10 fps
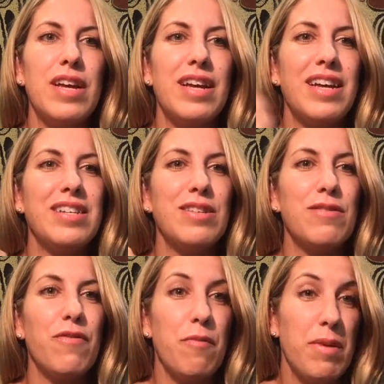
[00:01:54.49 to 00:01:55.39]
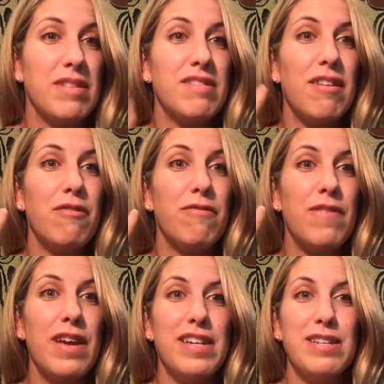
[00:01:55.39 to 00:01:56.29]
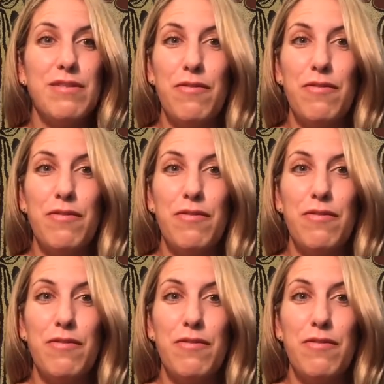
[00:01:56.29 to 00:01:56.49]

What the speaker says: and for myself and